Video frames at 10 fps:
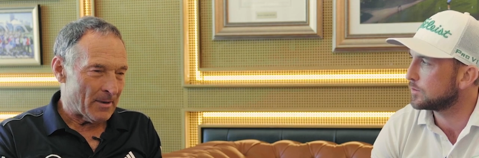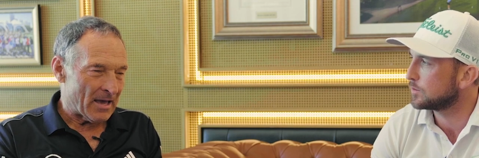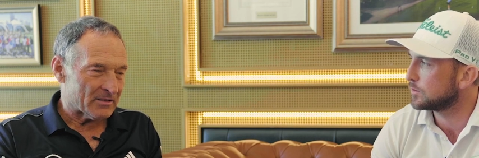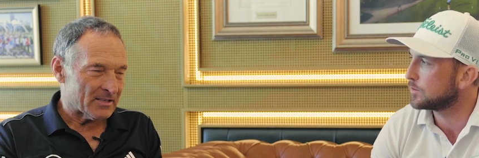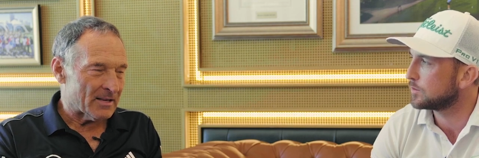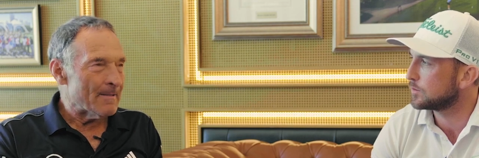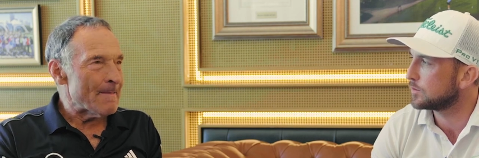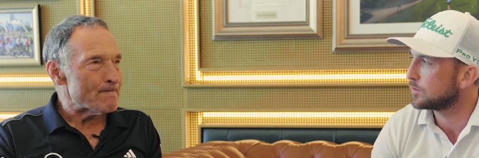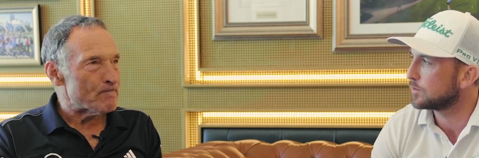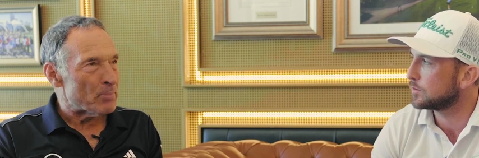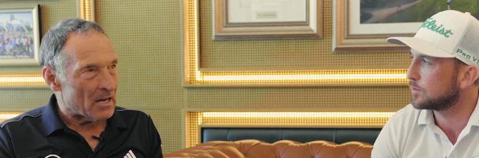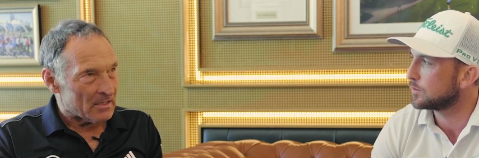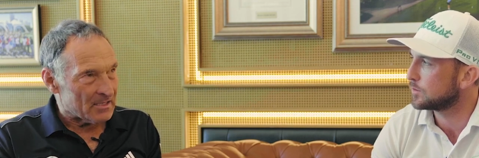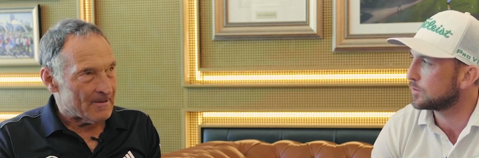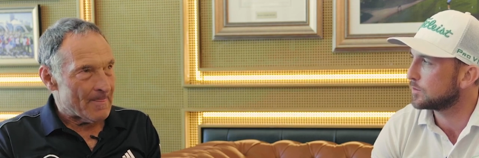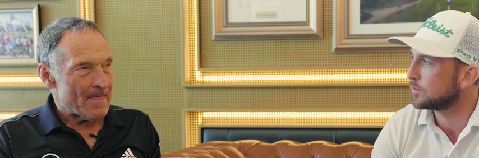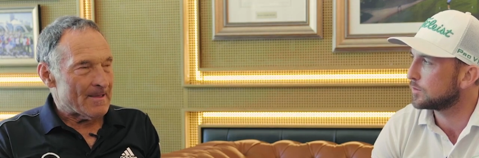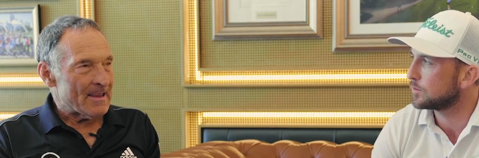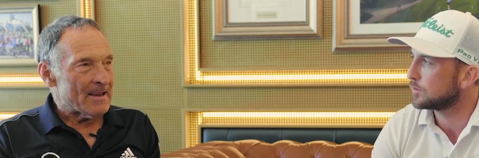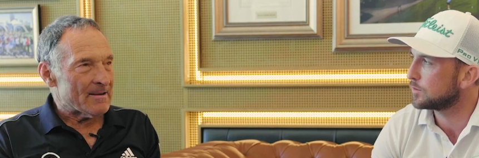Speaker 1: about it, but
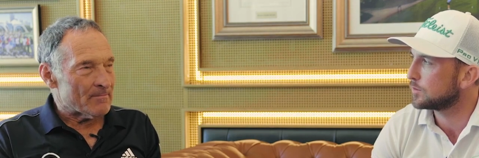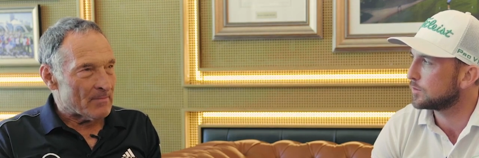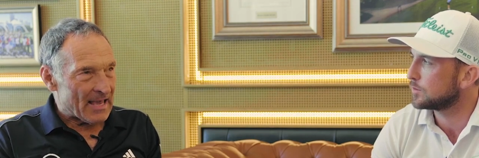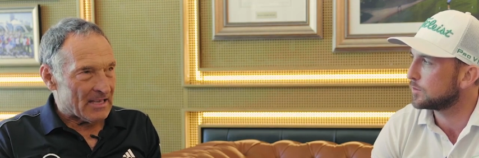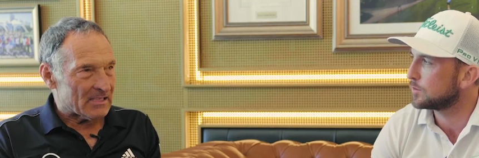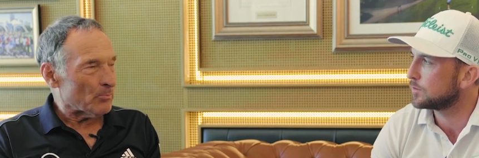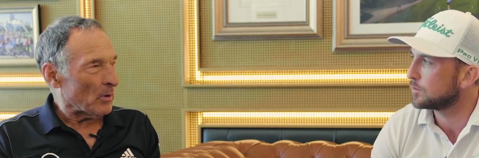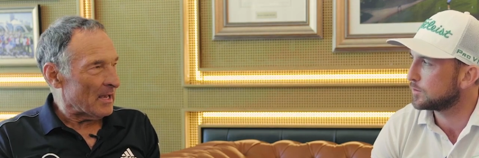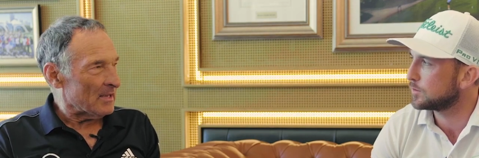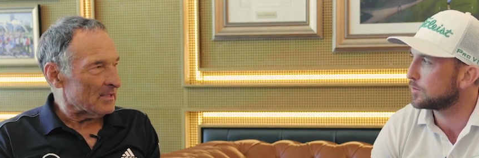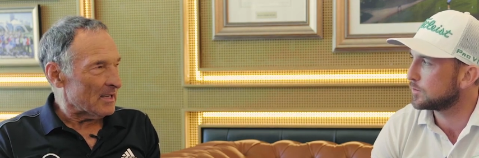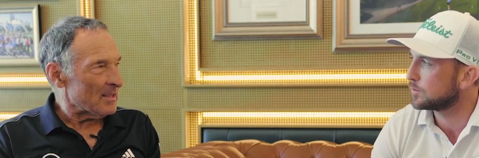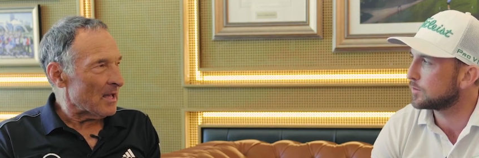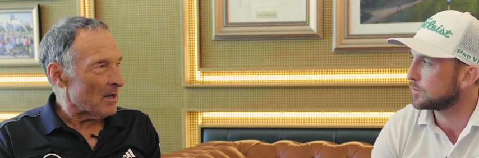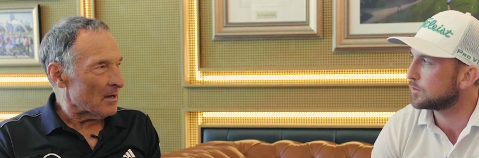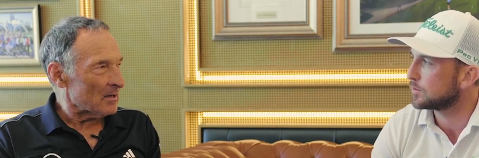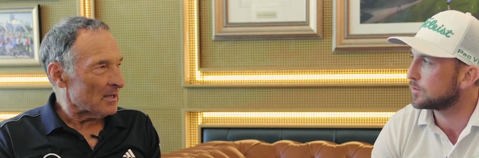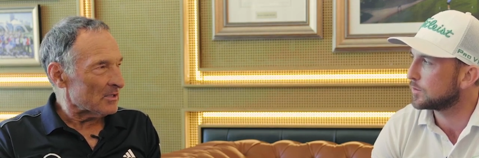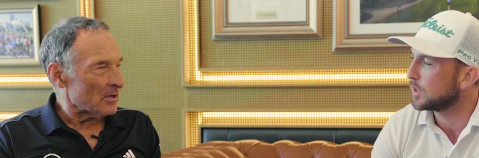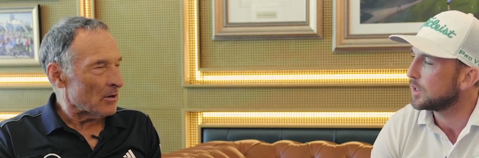it gets players in that
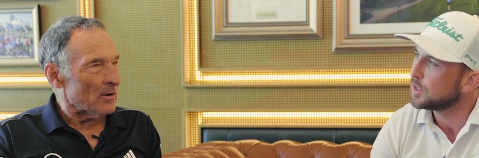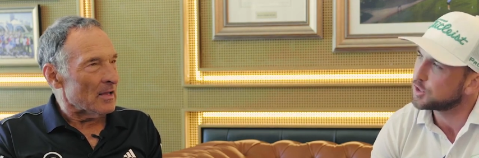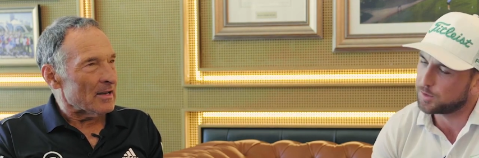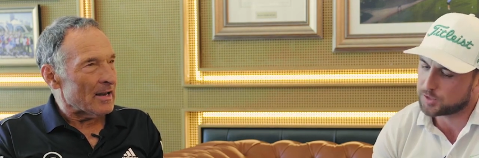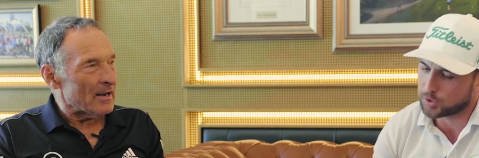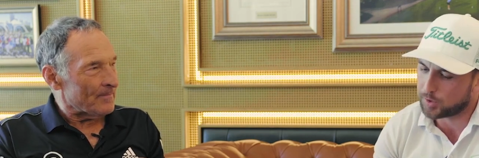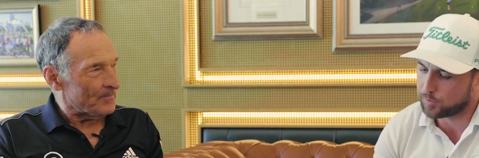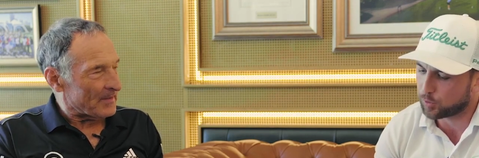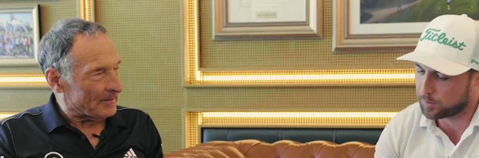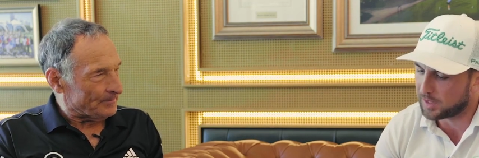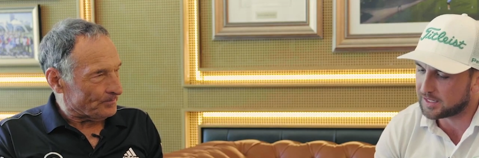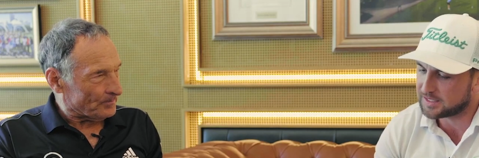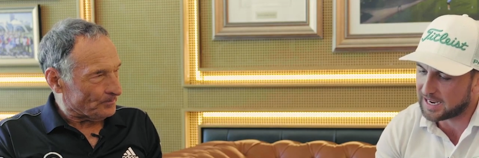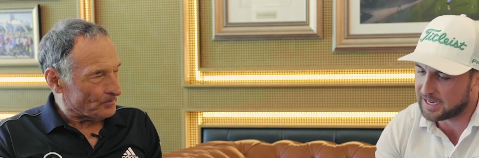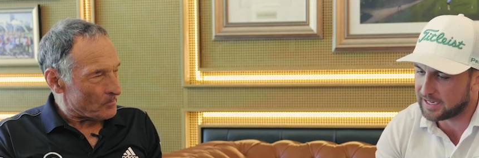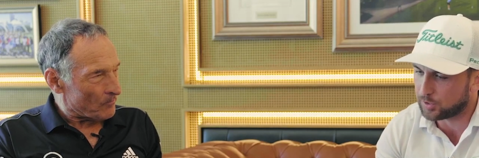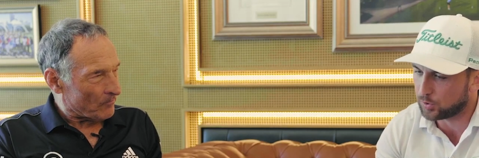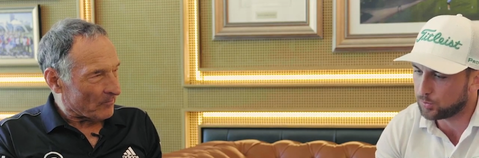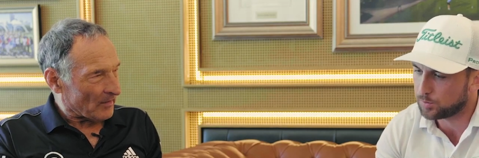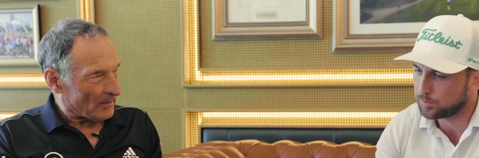moment.
Speaker 2: So it's going from that
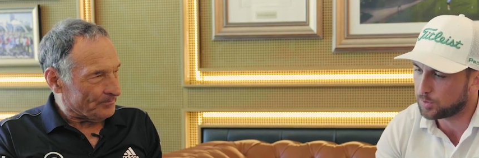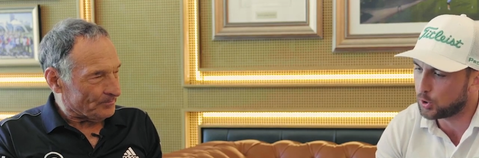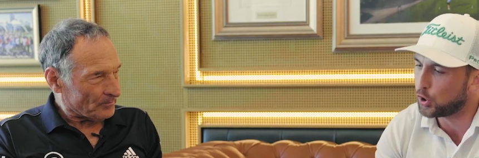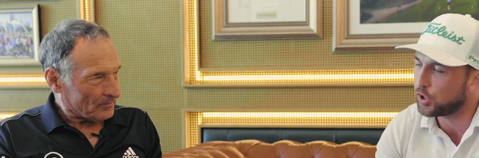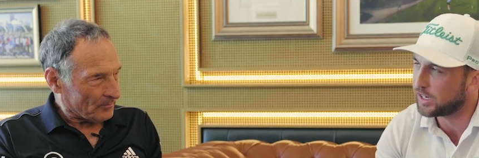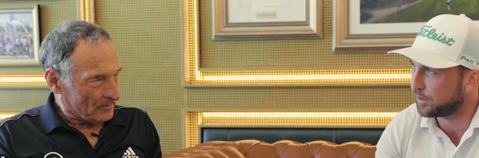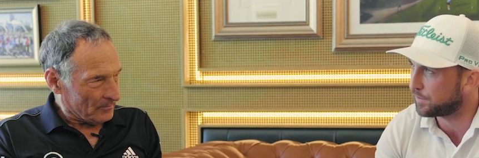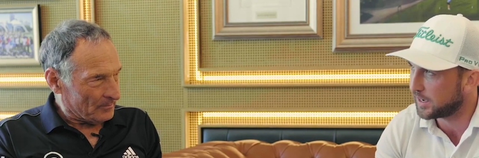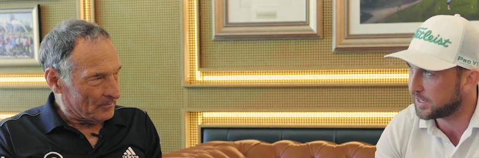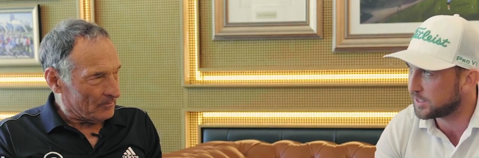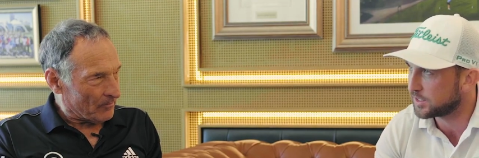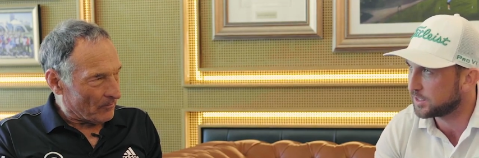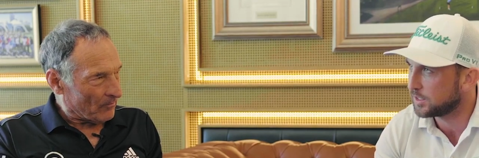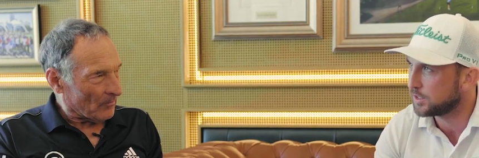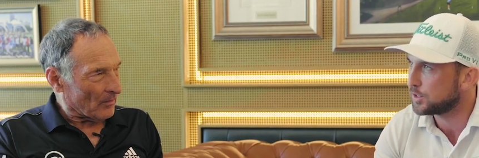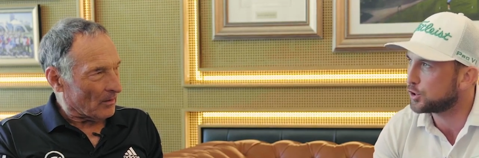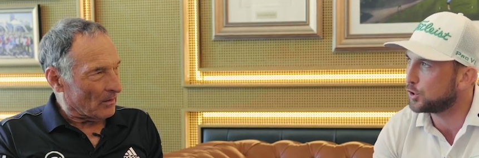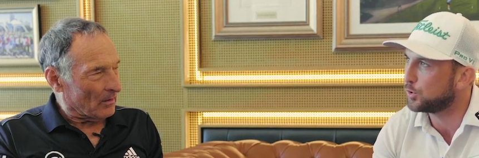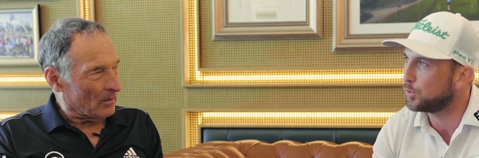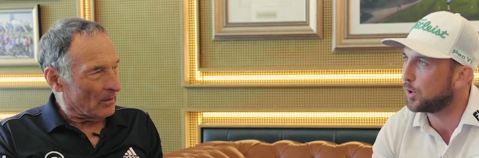technical learning phase
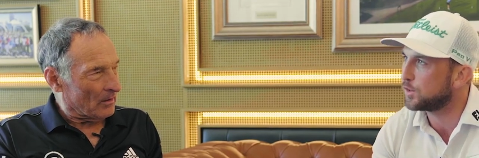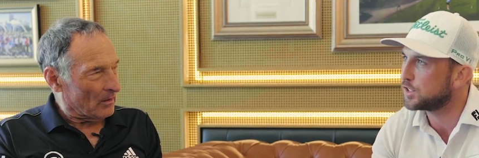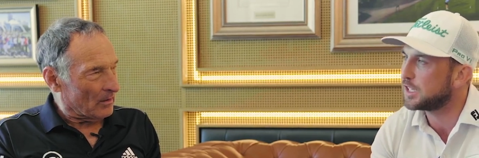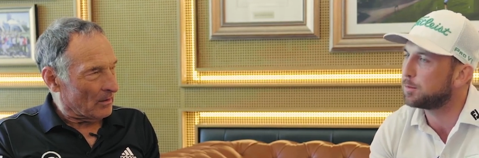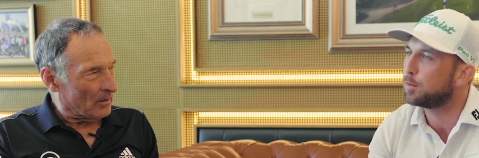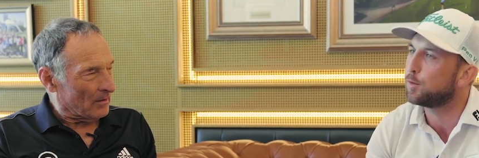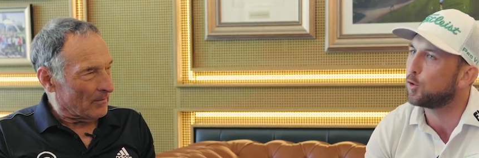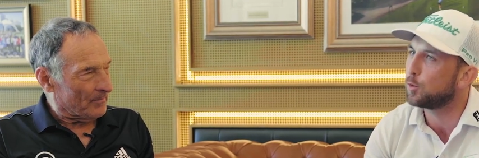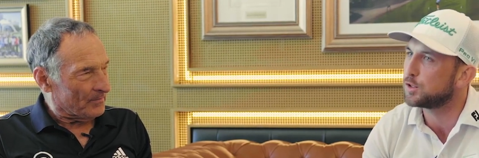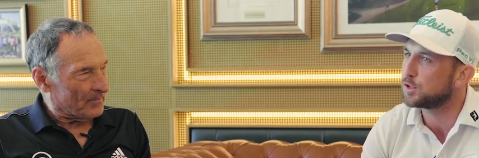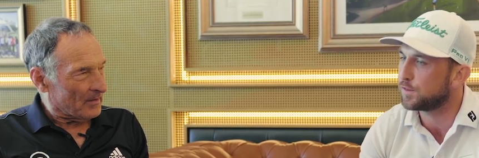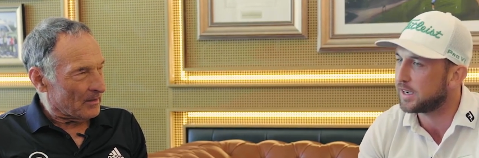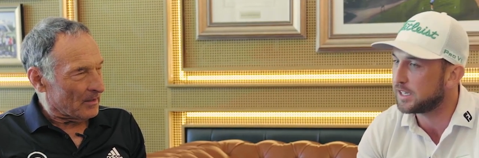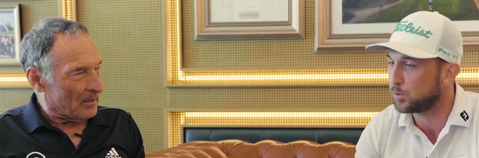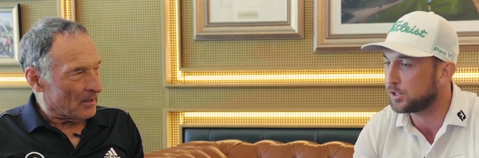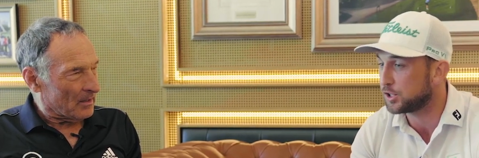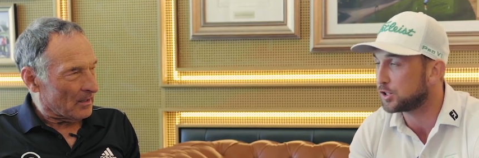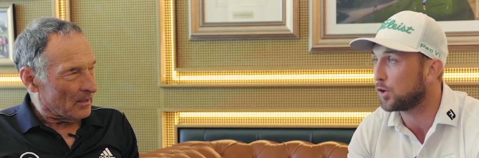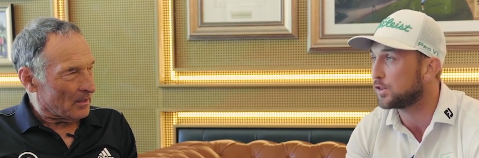to obviously performance phase, which is